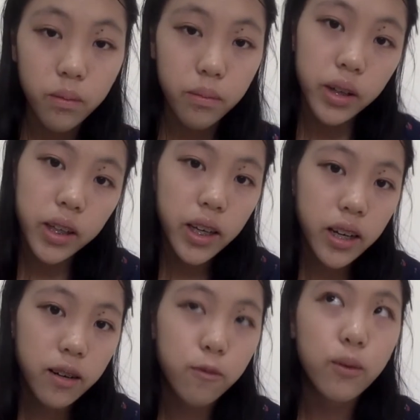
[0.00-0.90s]
But
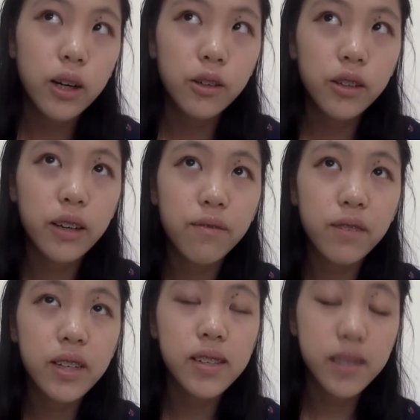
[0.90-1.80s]
yeah, while
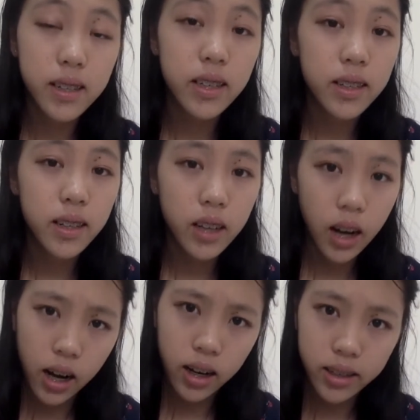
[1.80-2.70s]
Netflix did
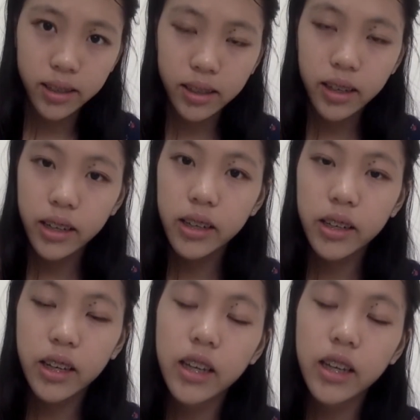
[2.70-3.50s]
cast an